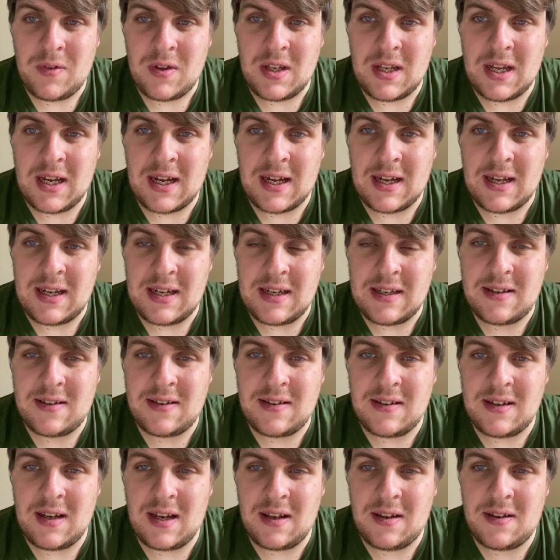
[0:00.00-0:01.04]

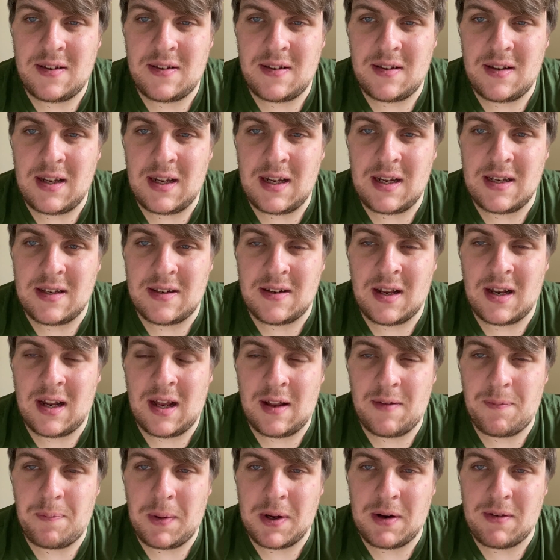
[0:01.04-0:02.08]
it's going to
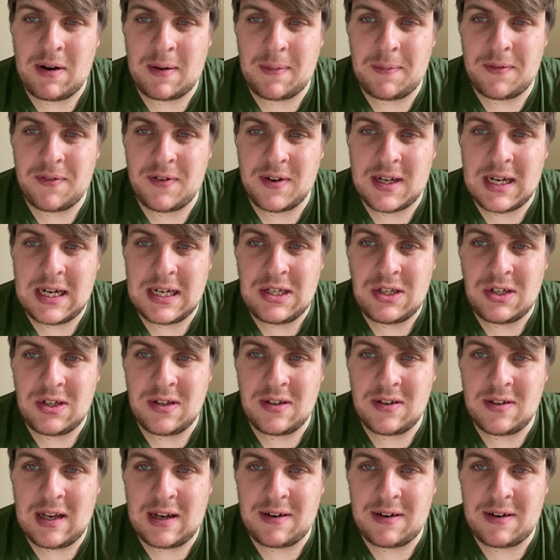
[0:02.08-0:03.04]
have big ramifications,